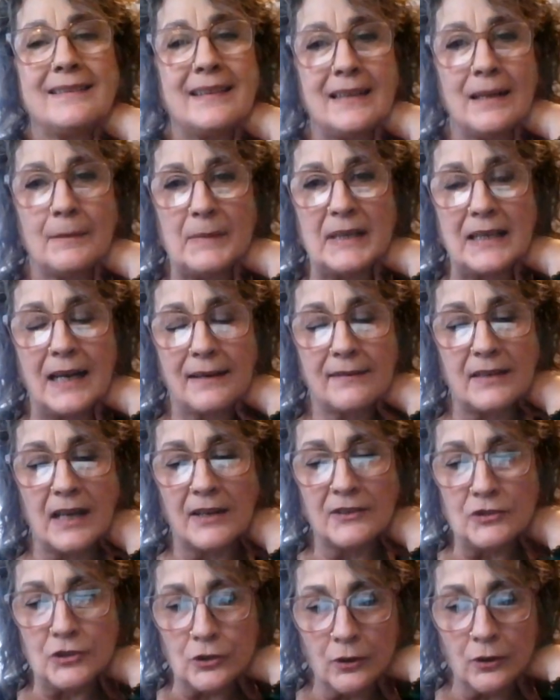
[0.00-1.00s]
And I mean, I
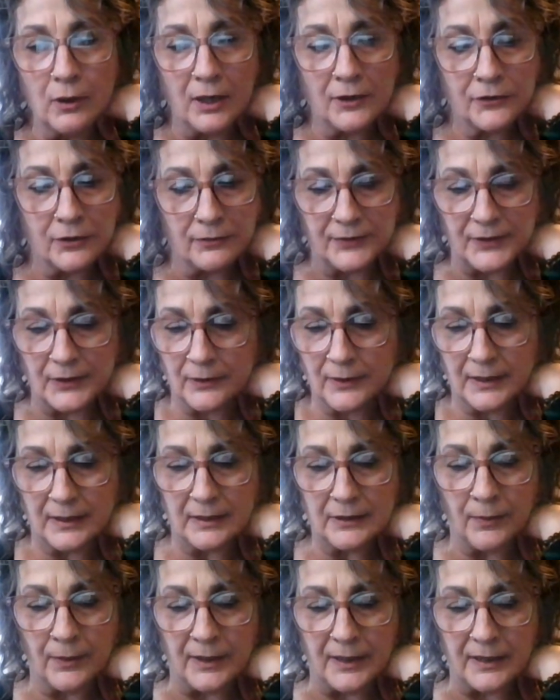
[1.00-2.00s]
do also feel
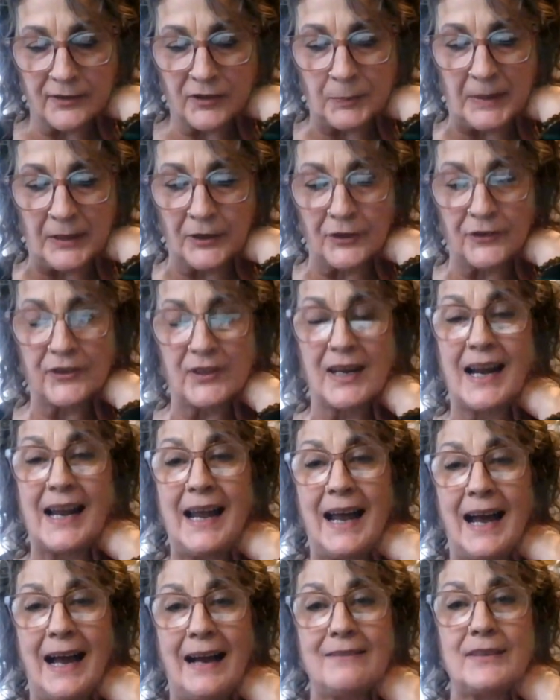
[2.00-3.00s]
that the experience that I
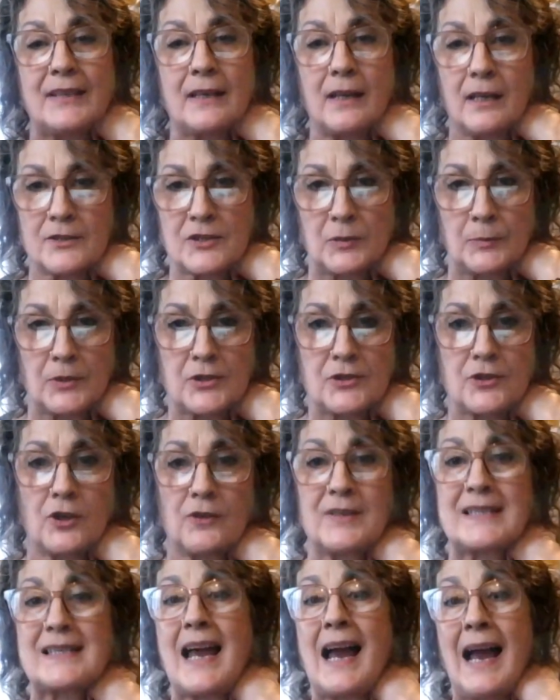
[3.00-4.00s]
have in customer
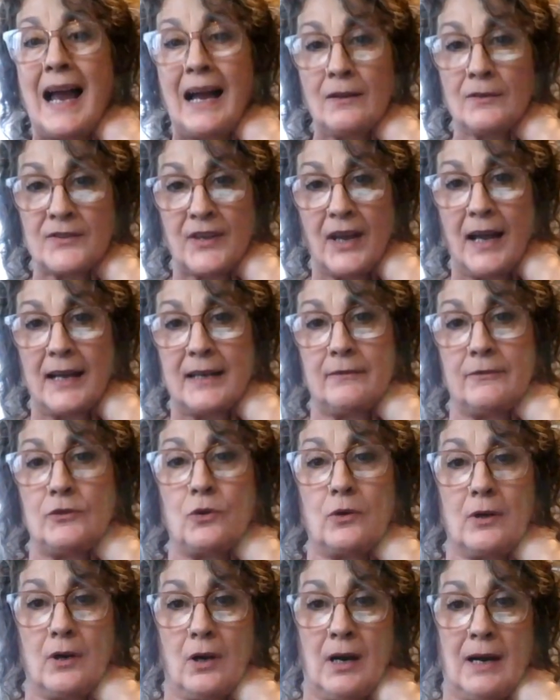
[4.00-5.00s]
service outside of
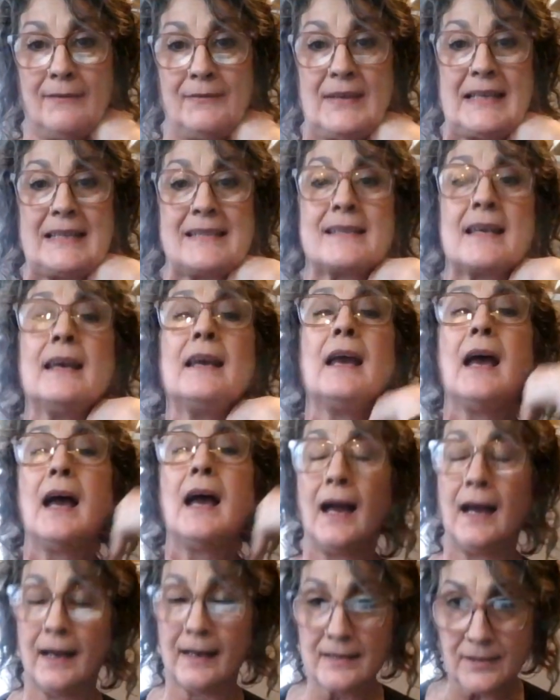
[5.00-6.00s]
your office
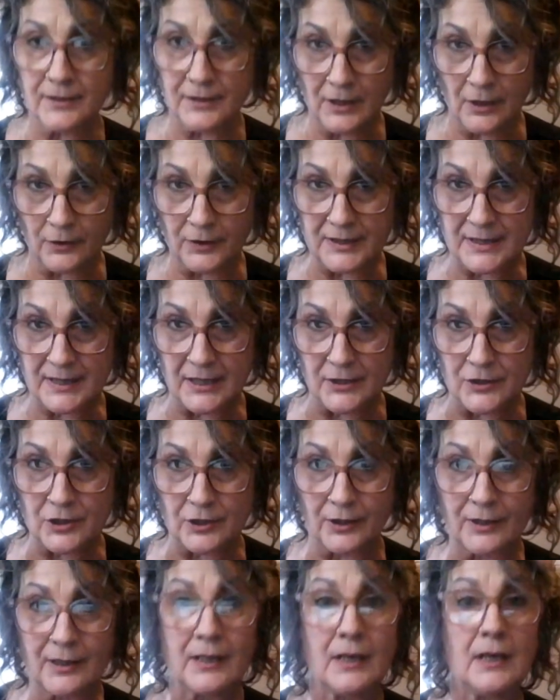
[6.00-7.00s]
as a yoga
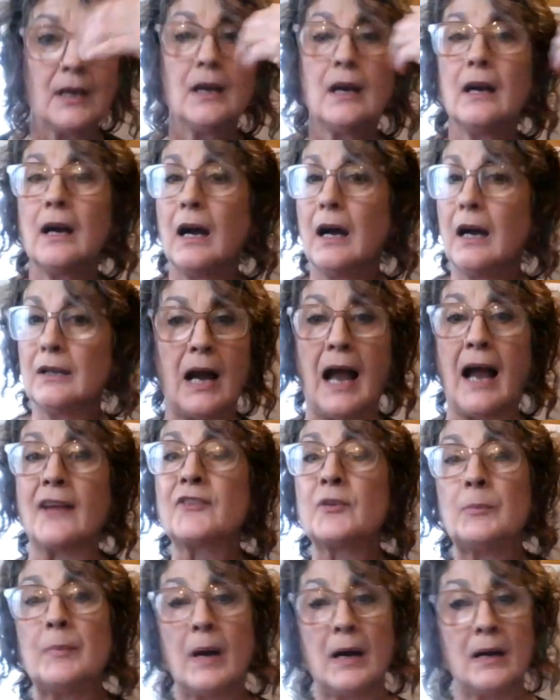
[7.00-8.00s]
teacher,
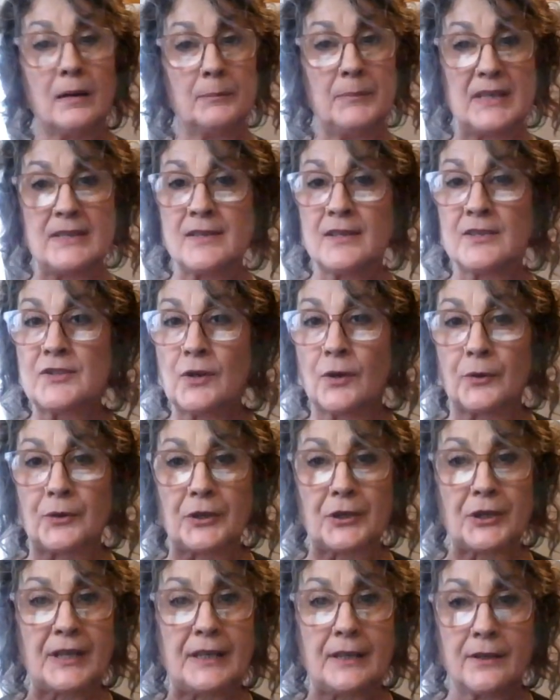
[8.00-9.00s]
as a business
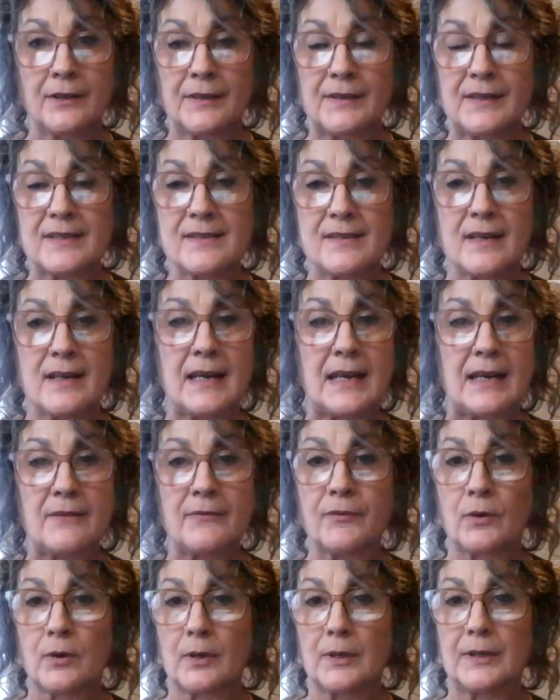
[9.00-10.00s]
owner here in the city
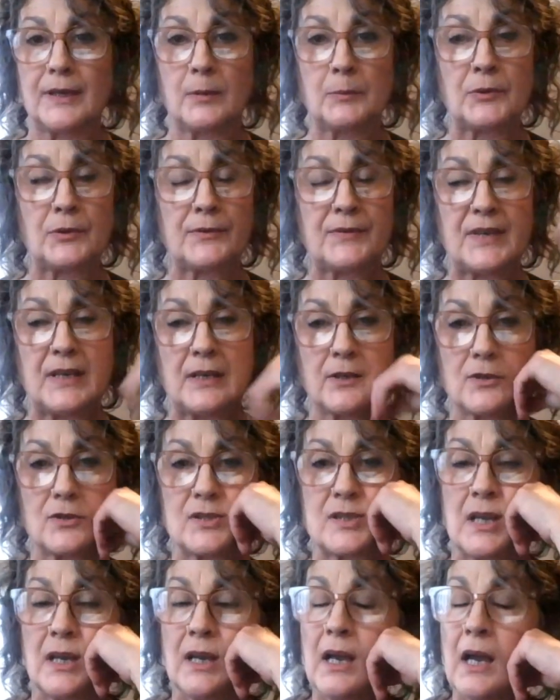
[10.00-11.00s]
for a number of
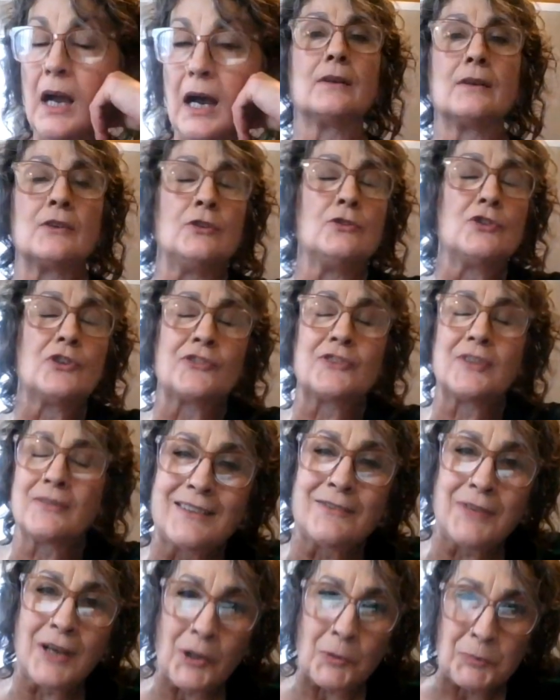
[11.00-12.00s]
years, you just
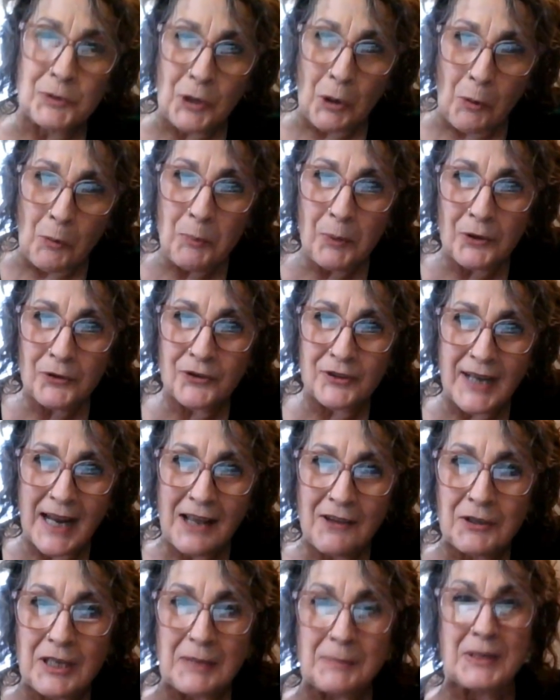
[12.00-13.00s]
develop your own
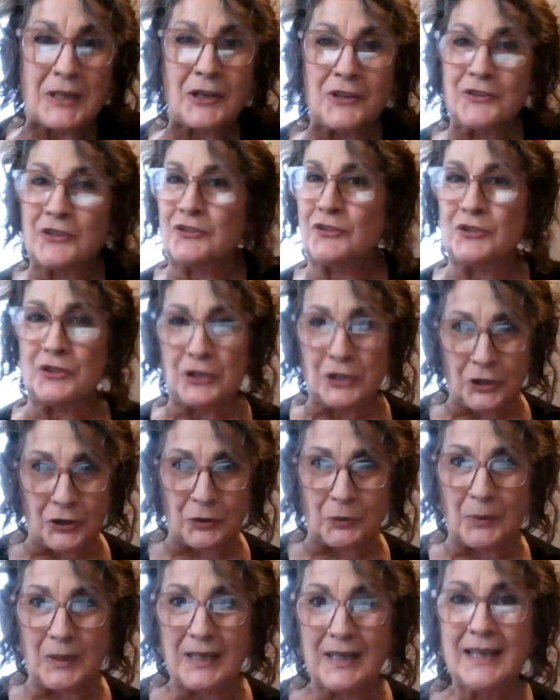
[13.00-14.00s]
personality because it's you.